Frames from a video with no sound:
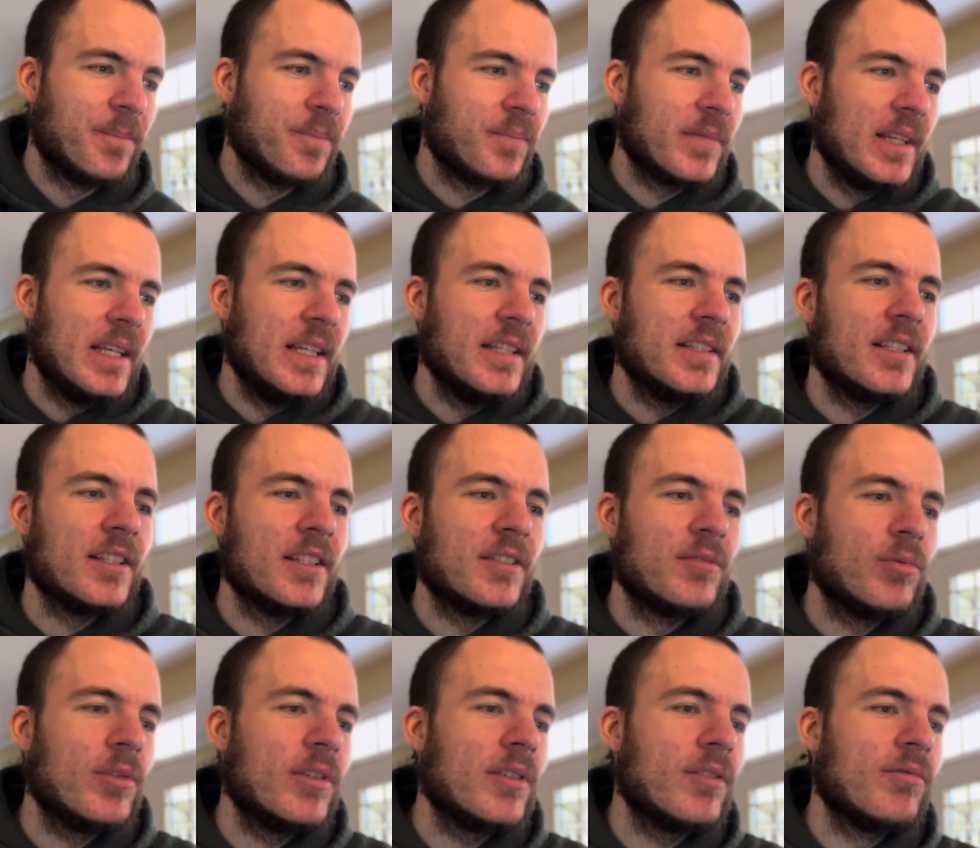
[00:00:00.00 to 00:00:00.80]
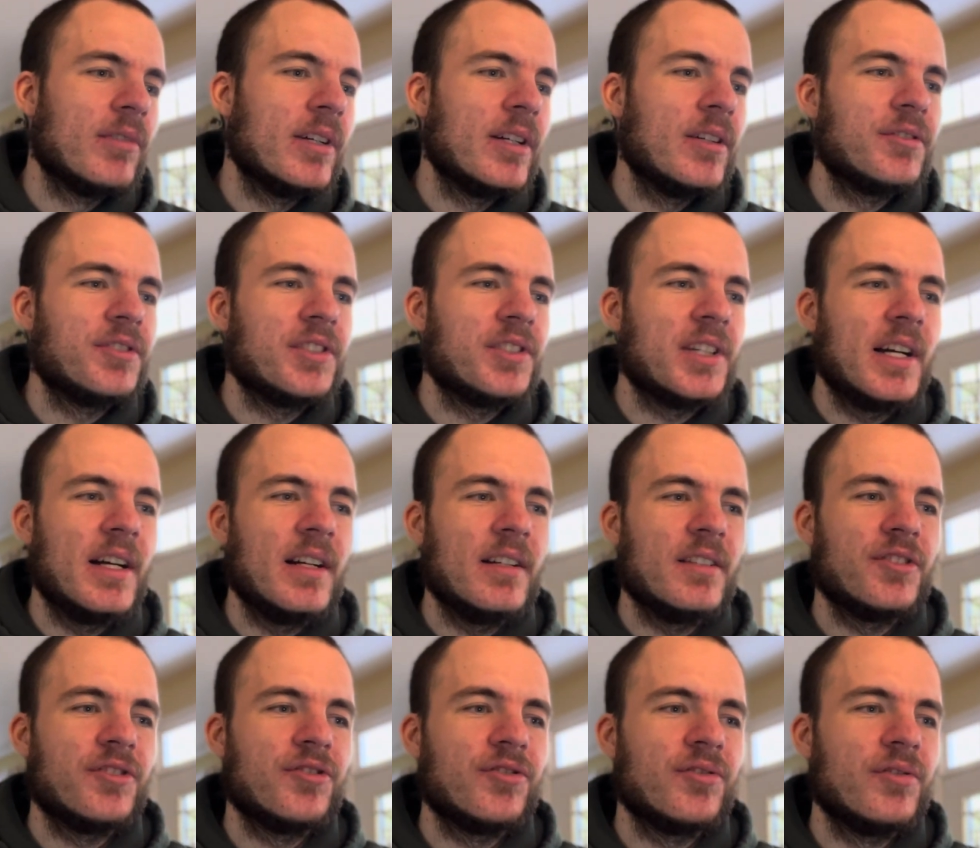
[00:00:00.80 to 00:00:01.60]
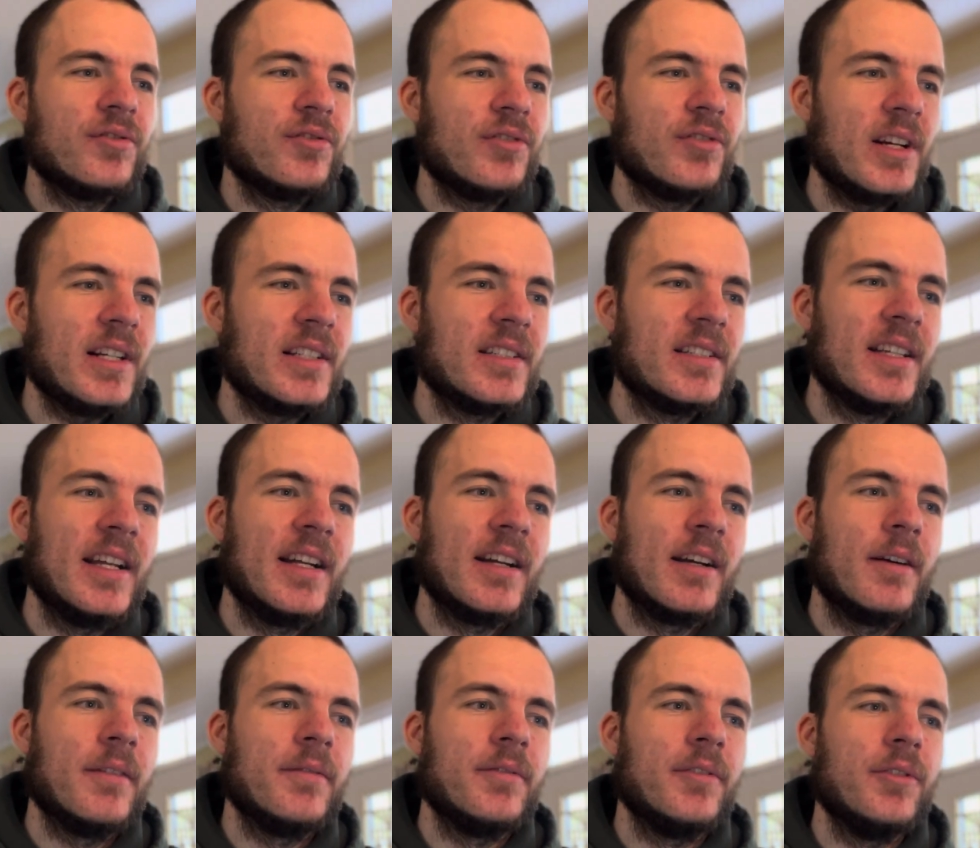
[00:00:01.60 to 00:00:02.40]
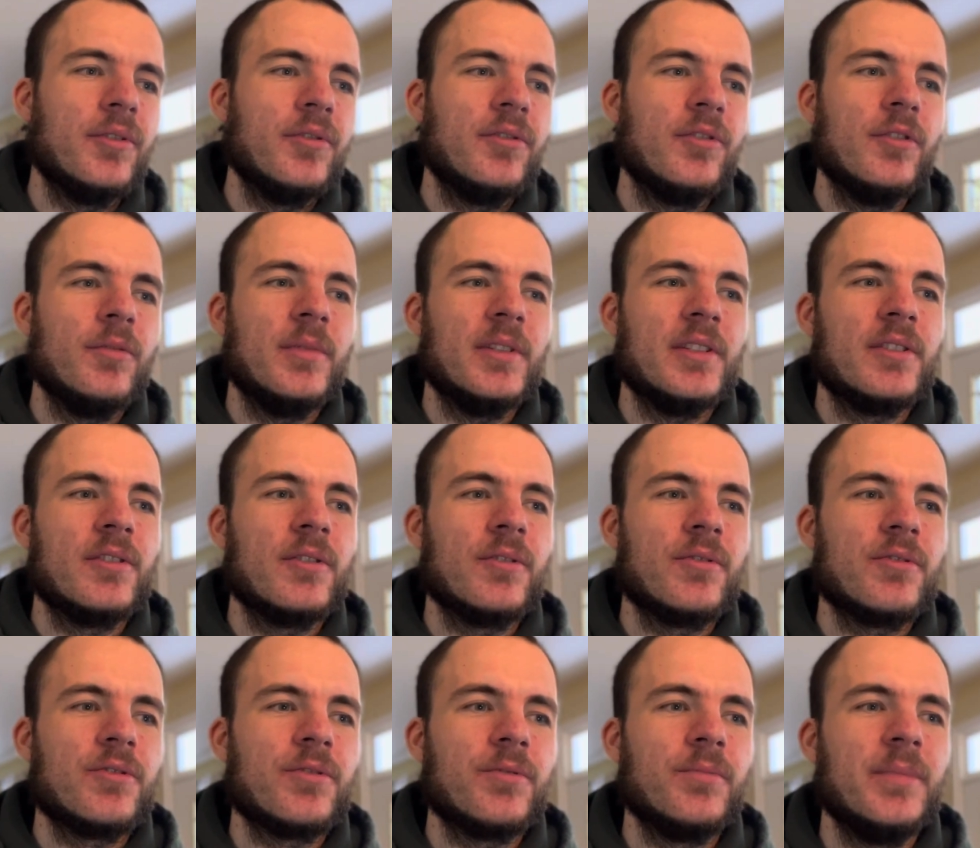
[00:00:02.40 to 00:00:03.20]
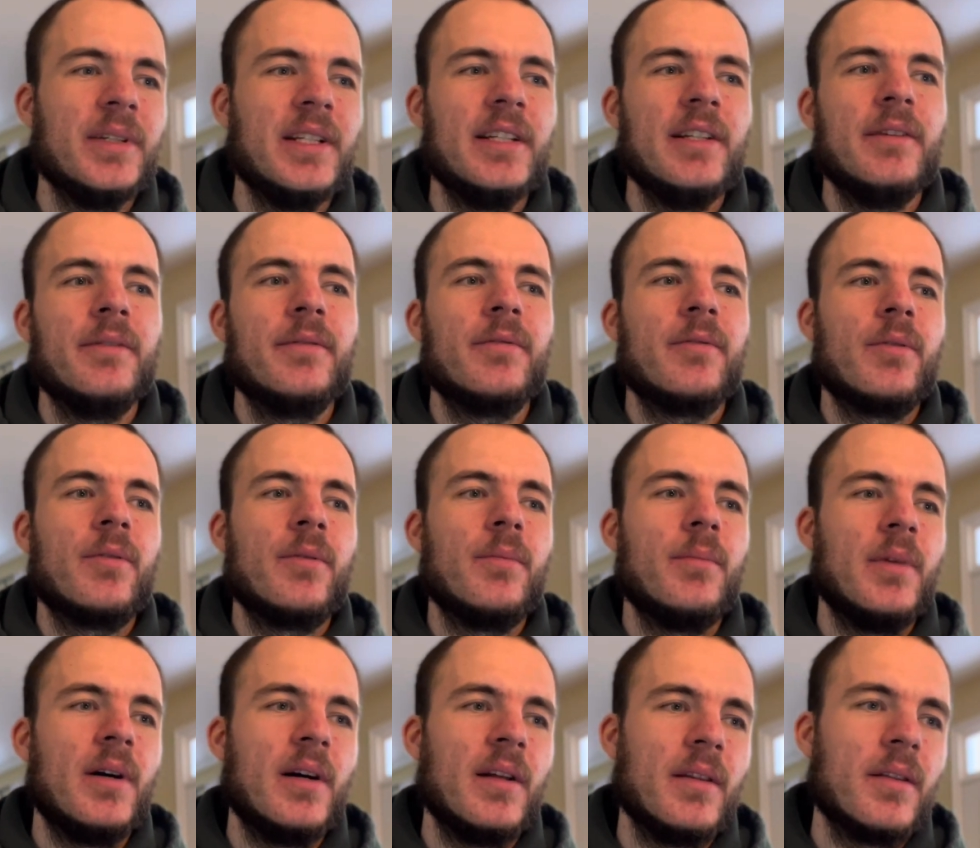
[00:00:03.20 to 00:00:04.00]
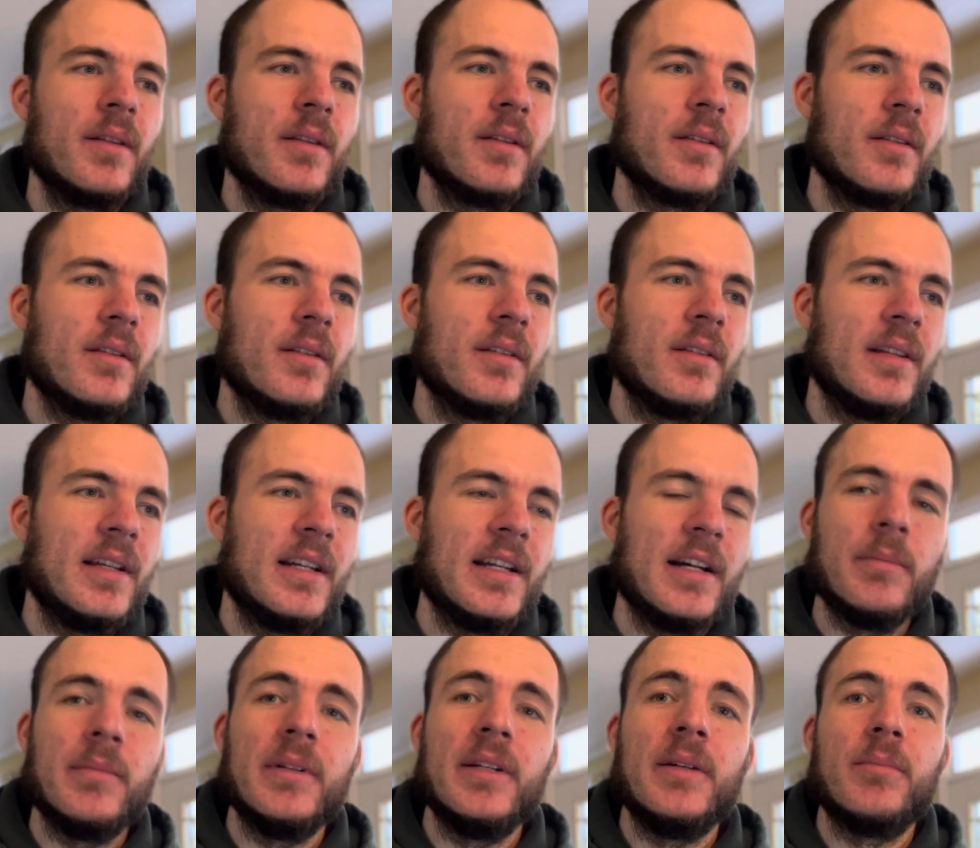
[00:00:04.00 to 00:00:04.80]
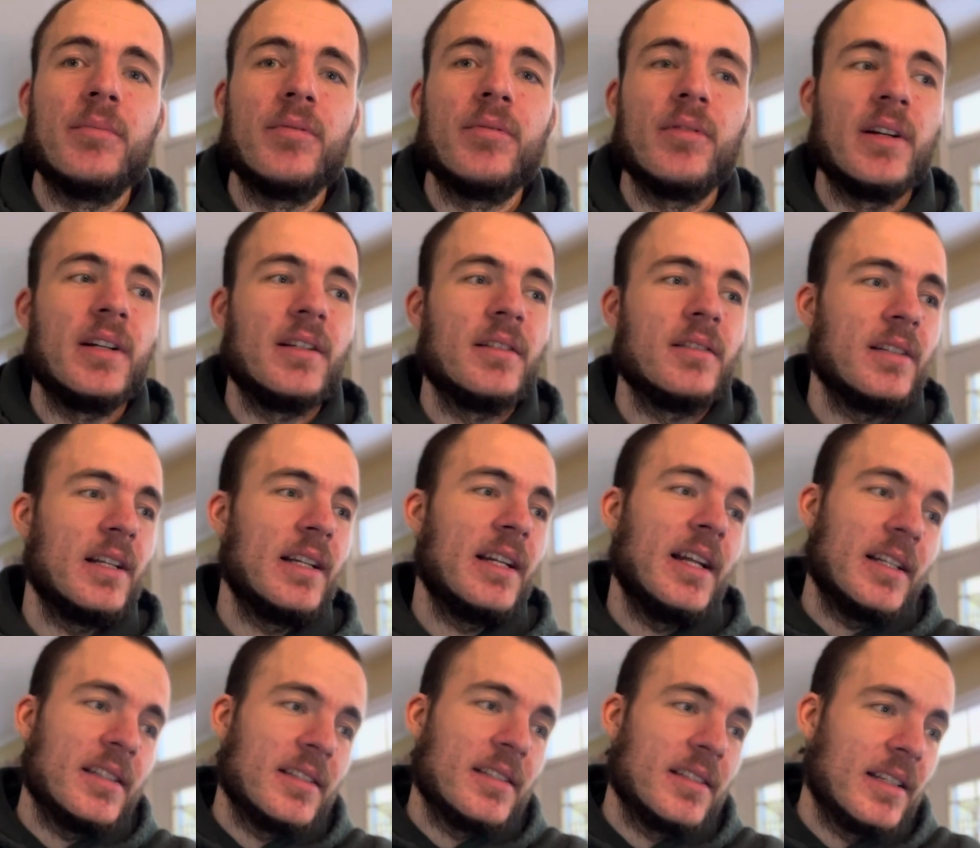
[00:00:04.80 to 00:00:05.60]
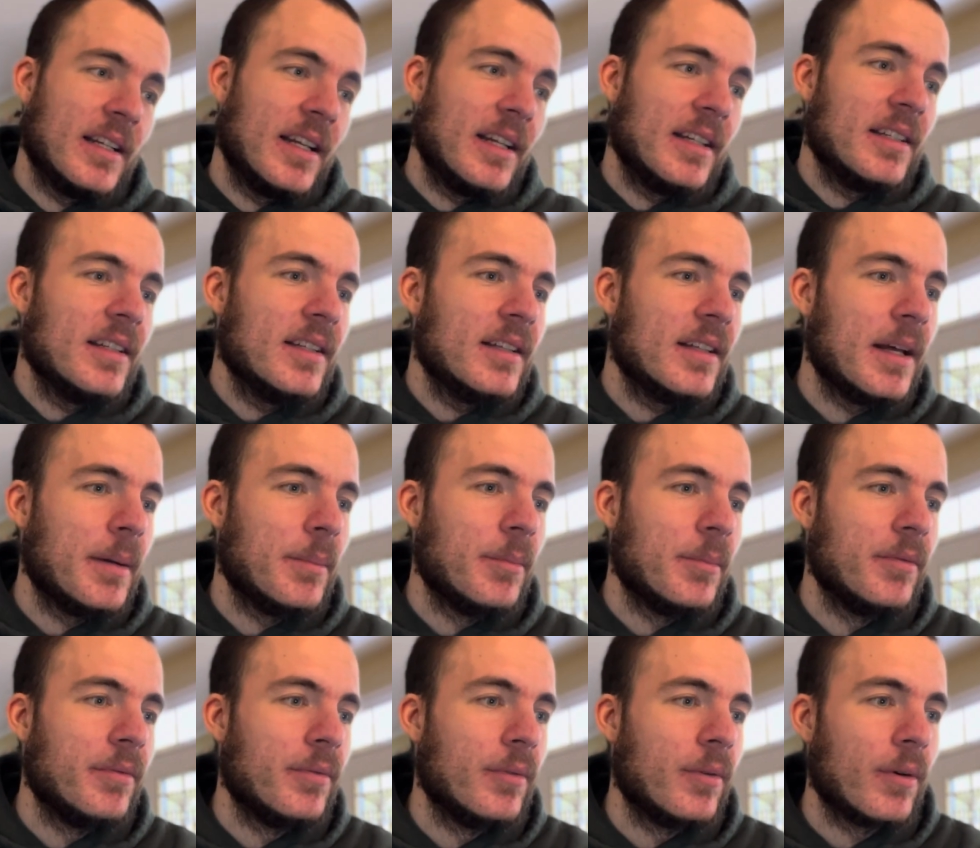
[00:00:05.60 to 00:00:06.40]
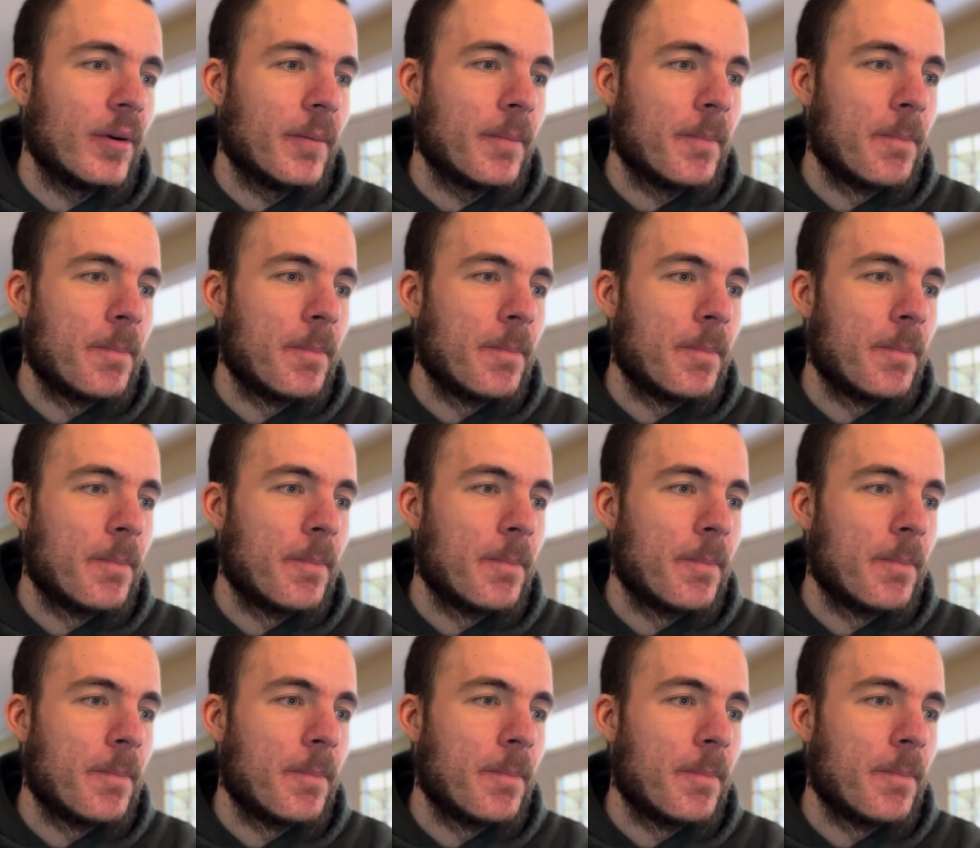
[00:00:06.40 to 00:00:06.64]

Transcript: He says, want a real challenge? Try staying off YouTube and social media for a month, then I'll be impressed. And I said, I did that before.